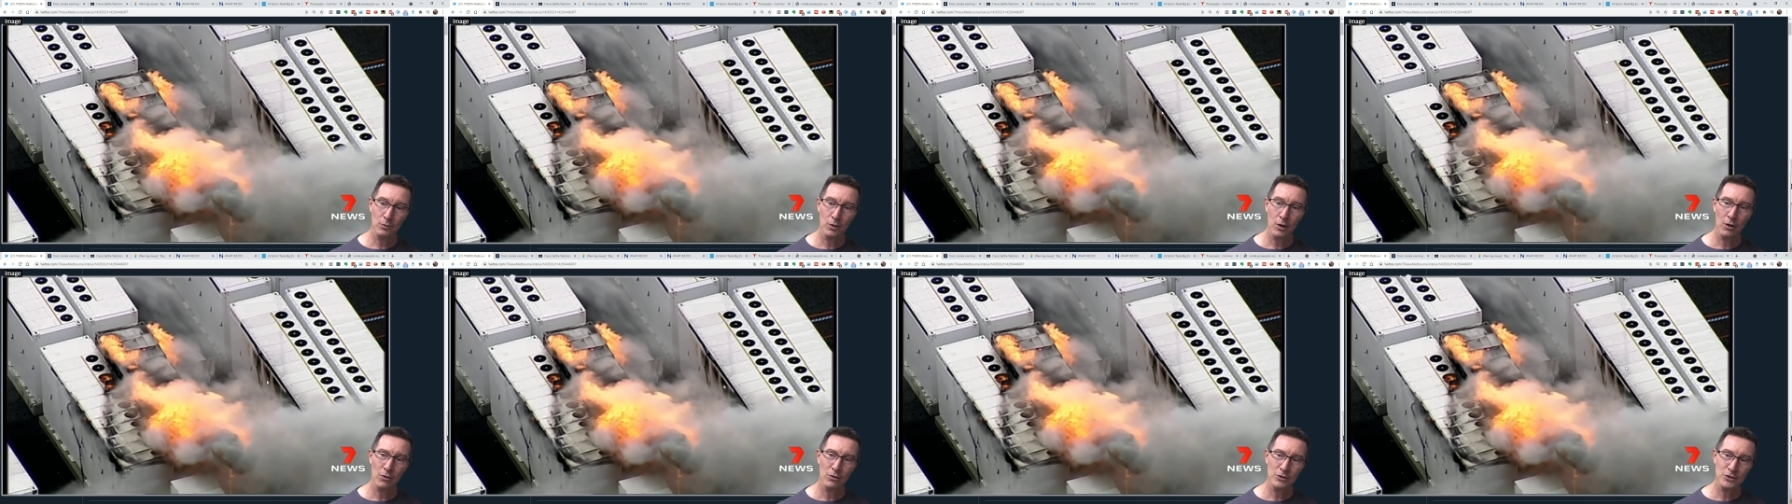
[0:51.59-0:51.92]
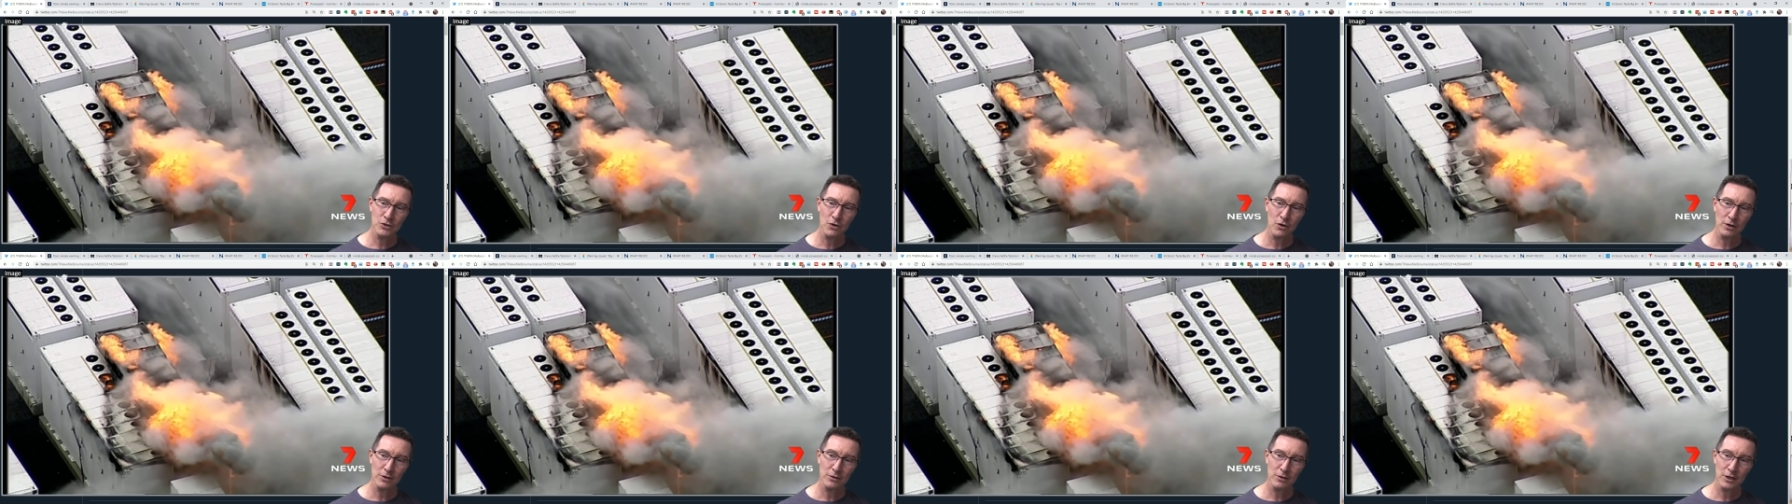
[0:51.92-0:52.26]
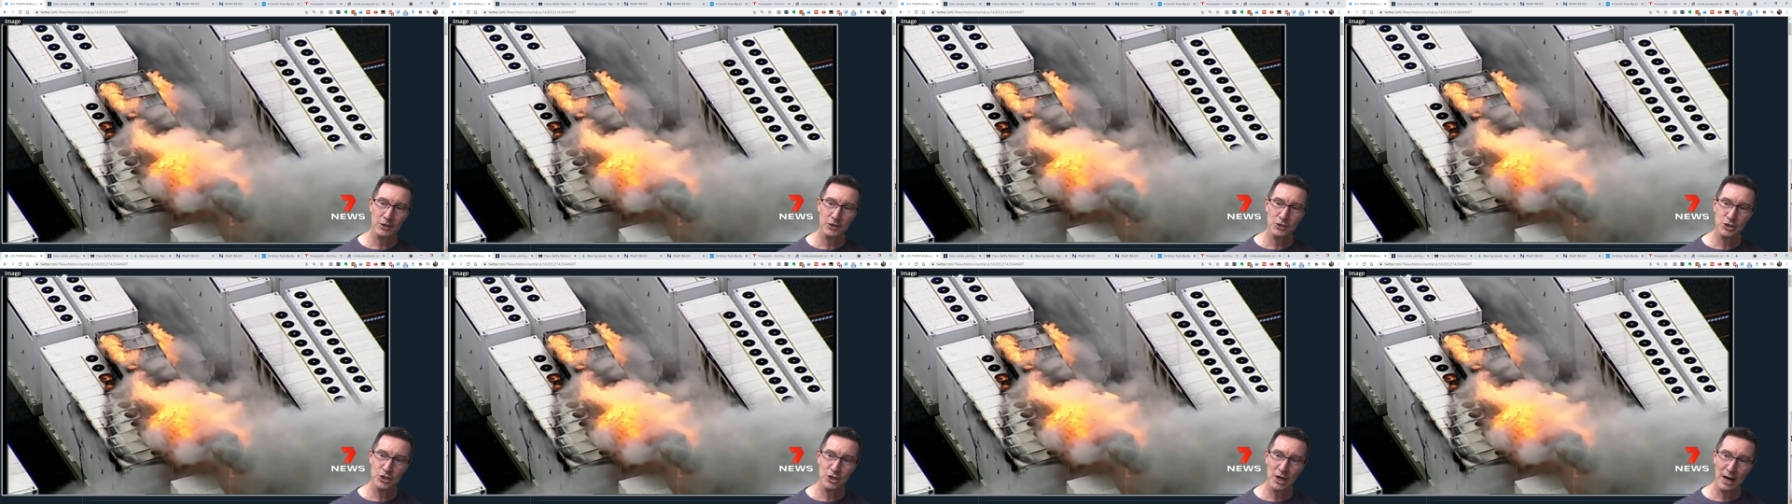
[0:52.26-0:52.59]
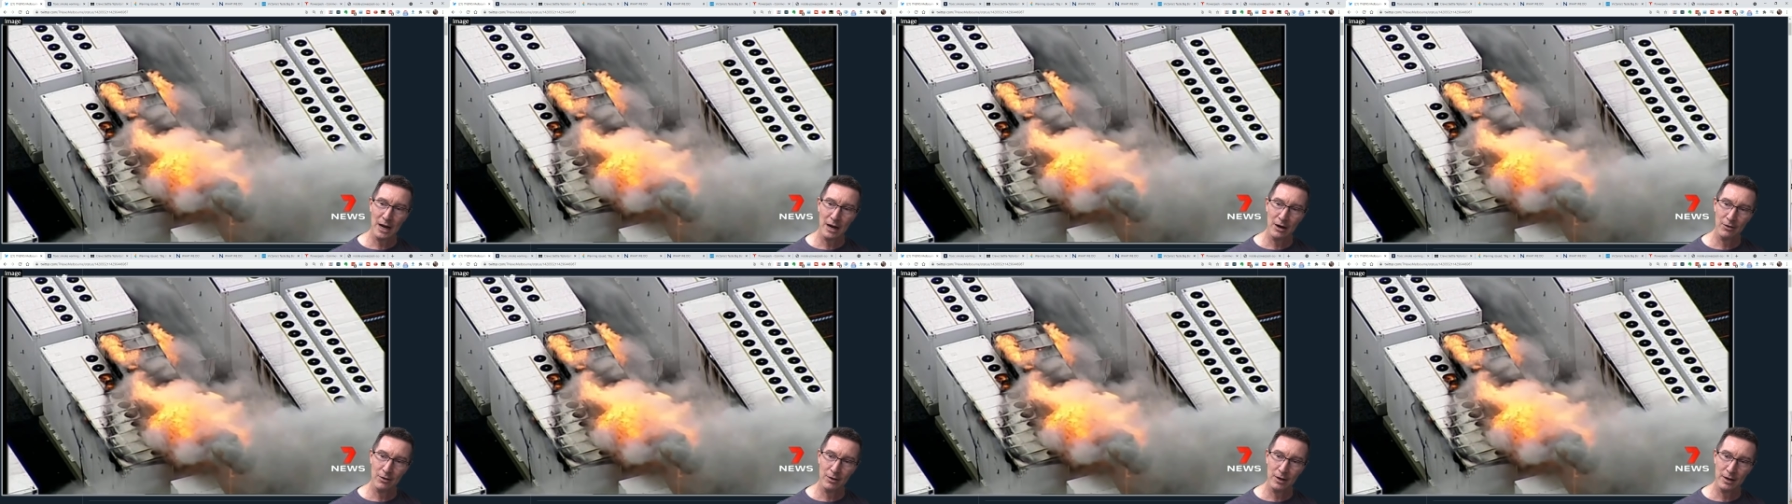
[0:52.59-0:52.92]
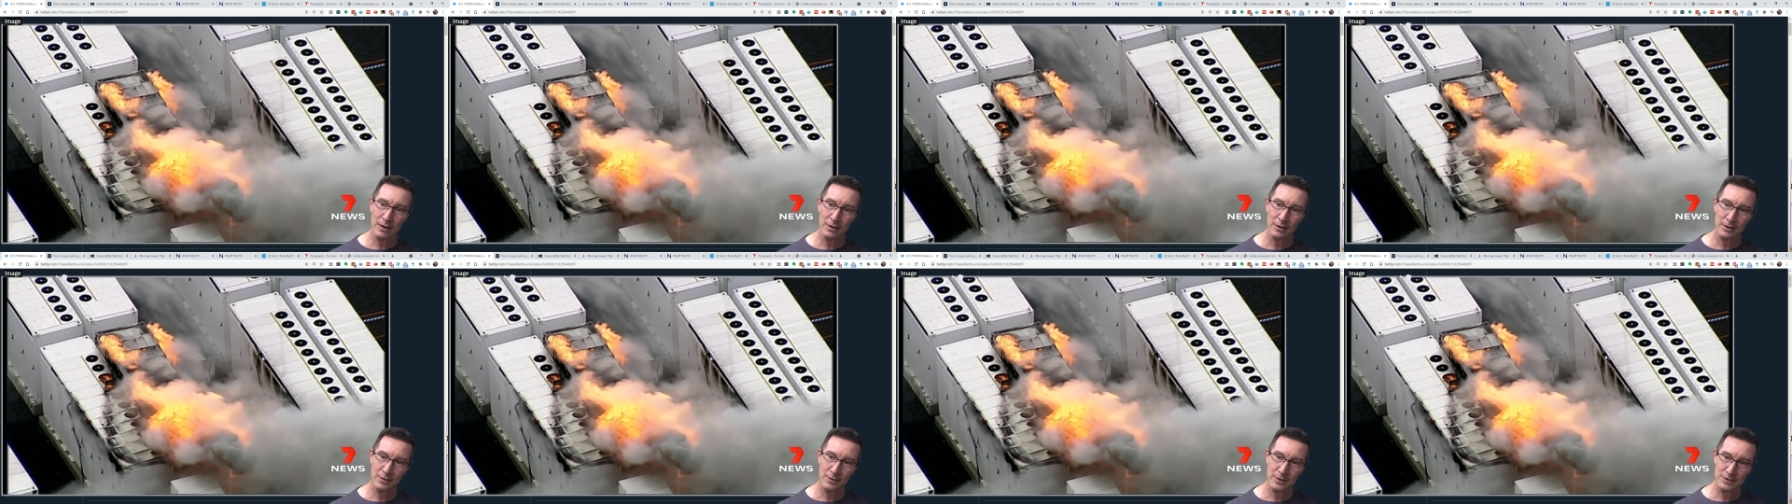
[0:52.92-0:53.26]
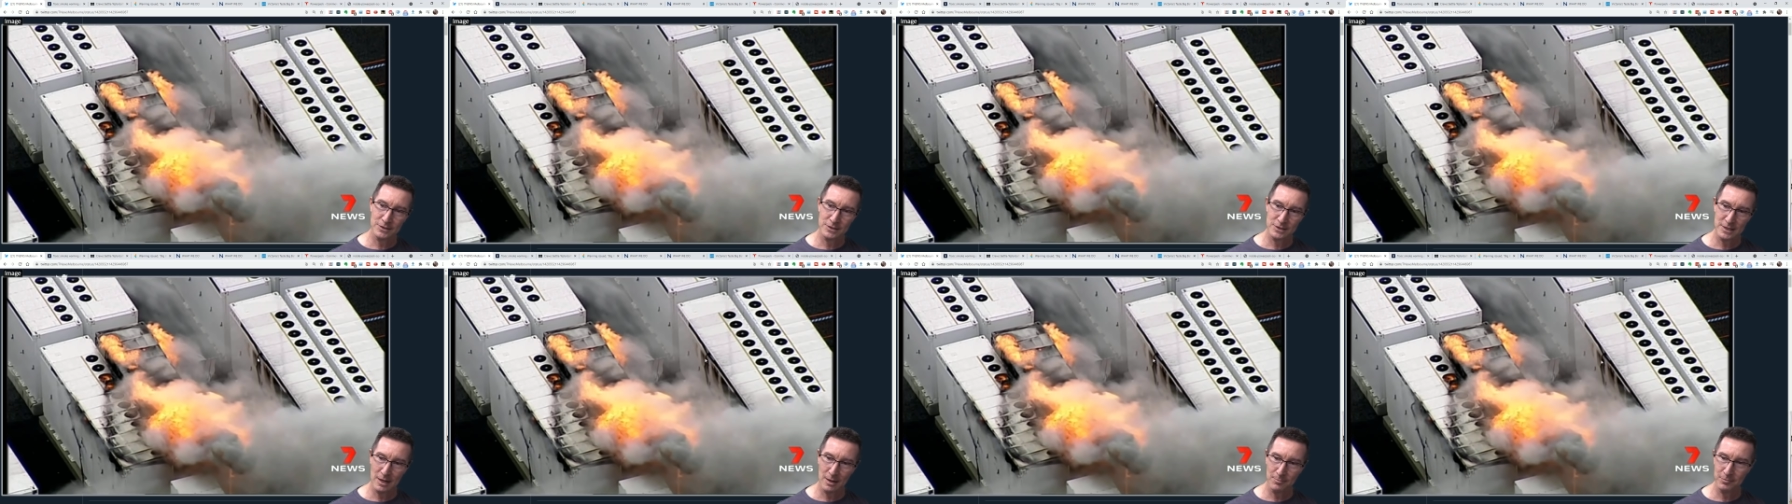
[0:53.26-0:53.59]
Well, it's got like char in, and
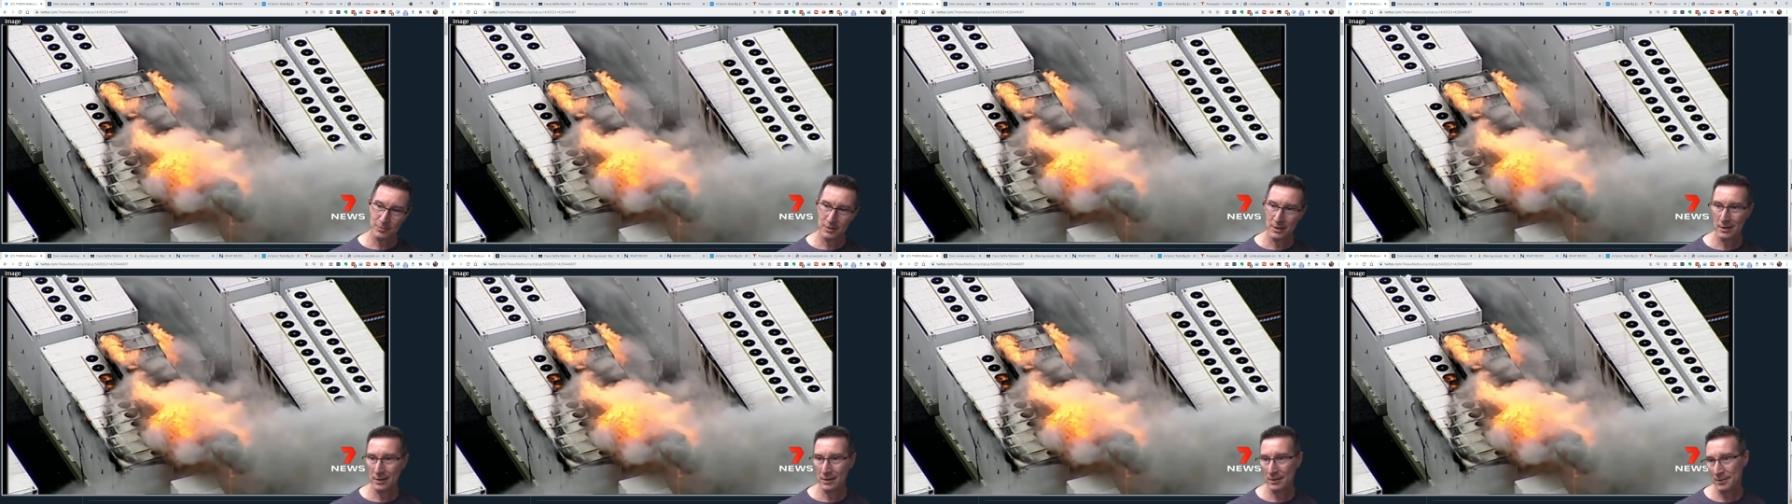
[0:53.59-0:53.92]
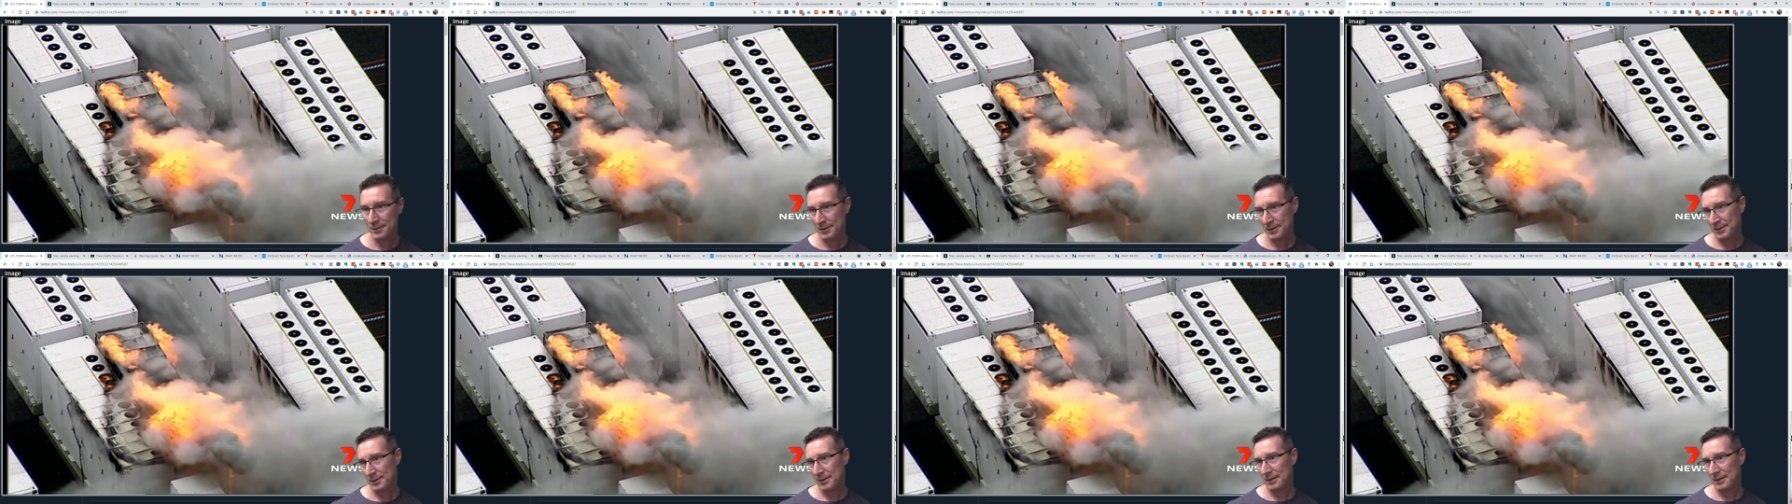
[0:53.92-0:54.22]
there's something